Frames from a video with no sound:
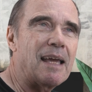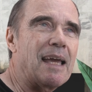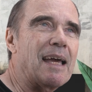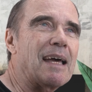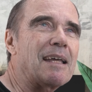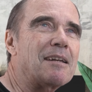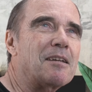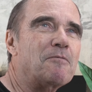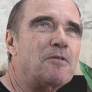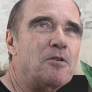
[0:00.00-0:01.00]

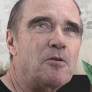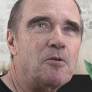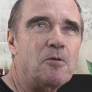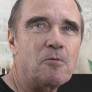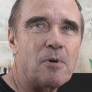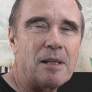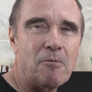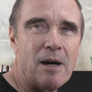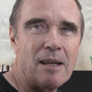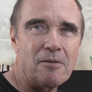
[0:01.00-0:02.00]
And if you really
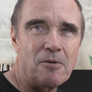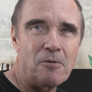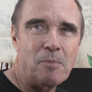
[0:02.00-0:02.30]
want to